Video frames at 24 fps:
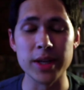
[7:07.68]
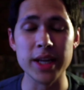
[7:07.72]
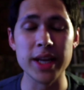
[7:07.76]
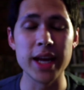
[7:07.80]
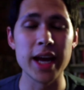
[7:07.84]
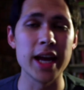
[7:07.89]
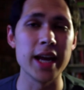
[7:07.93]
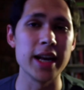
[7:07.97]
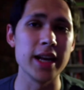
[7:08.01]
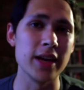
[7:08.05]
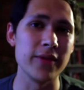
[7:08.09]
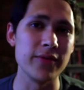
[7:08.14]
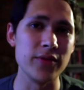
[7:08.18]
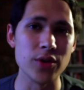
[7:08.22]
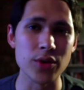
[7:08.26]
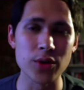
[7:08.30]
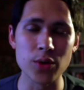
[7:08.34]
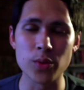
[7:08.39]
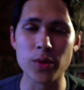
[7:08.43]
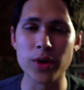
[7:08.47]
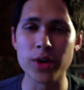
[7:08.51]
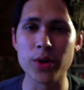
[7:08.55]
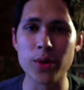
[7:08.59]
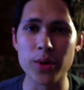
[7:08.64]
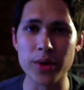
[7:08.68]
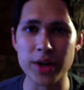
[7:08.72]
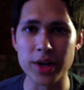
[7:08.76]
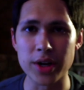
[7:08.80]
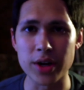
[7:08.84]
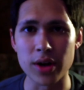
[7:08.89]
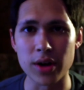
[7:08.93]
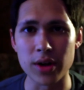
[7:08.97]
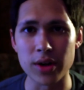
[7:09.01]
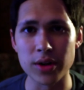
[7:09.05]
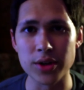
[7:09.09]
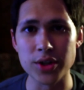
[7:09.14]
again, if you're the one going to
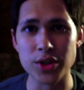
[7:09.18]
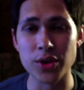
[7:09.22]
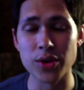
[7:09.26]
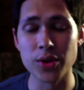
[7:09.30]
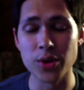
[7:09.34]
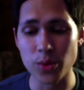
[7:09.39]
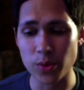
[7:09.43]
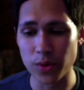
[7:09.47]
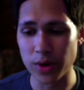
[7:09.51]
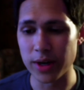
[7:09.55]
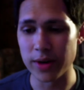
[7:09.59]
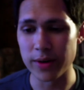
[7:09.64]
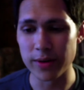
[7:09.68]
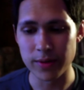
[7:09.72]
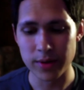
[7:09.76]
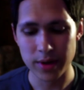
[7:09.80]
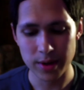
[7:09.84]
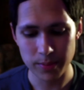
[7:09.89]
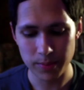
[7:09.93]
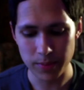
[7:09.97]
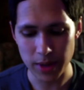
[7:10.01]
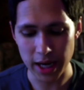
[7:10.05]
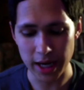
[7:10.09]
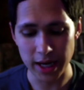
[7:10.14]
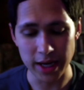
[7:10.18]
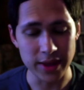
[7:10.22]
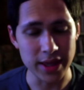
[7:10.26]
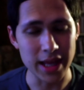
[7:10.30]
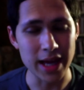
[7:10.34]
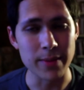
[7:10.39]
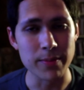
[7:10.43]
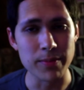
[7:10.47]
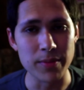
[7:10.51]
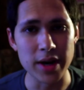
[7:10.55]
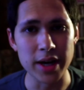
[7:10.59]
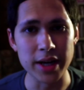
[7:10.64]
college, you're the one paying
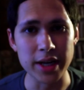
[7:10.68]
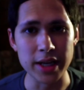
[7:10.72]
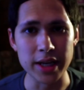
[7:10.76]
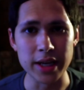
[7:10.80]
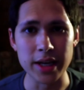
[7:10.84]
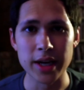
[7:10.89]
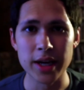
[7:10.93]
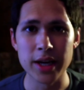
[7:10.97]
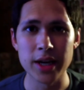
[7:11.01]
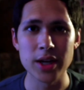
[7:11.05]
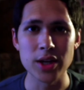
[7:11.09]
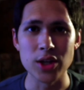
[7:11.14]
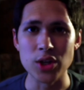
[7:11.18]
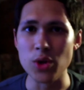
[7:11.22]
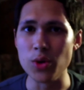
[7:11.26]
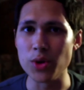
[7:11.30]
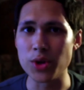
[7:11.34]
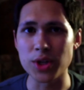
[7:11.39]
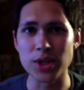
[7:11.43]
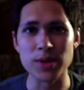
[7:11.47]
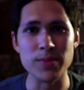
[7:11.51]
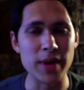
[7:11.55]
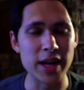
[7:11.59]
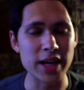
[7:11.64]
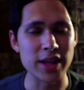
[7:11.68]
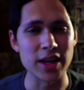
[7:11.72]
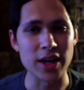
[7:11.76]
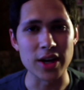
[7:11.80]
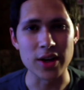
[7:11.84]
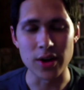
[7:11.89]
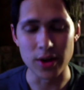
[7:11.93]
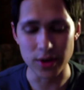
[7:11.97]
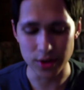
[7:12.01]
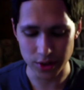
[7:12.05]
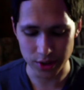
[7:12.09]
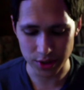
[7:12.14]
that money, you should make that
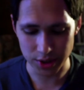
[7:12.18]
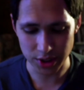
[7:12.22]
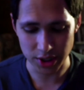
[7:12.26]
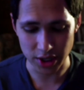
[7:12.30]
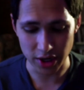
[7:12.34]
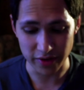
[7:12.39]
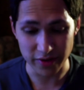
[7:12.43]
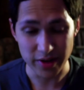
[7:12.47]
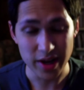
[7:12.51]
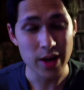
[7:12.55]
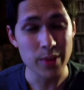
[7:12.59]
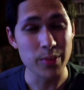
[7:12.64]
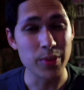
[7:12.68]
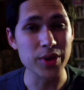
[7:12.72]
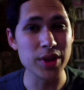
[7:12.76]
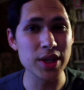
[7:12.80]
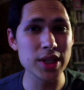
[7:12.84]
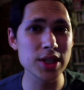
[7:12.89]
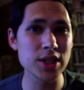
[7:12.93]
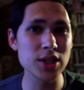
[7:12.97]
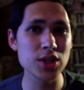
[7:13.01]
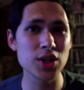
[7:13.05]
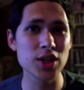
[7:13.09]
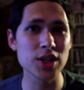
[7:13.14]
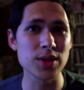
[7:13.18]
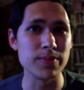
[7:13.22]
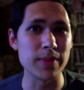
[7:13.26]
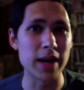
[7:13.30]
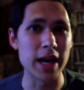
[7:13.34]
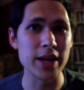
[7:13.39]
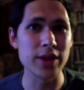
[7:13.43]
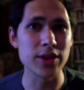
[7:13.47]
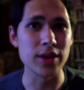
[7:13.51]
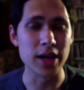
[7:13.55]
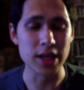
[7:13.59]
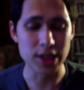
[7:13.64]
call yourself. But this is just
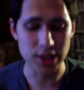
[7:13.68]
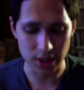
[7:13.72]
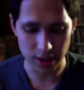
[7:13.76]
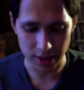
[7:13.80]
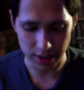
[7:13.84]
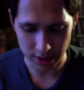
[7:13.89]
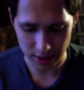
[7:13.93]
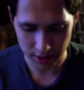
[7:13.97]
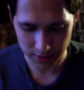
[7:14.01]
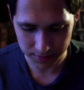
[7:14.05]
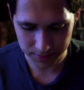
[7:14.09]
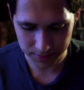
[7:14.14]
my thoughts on it.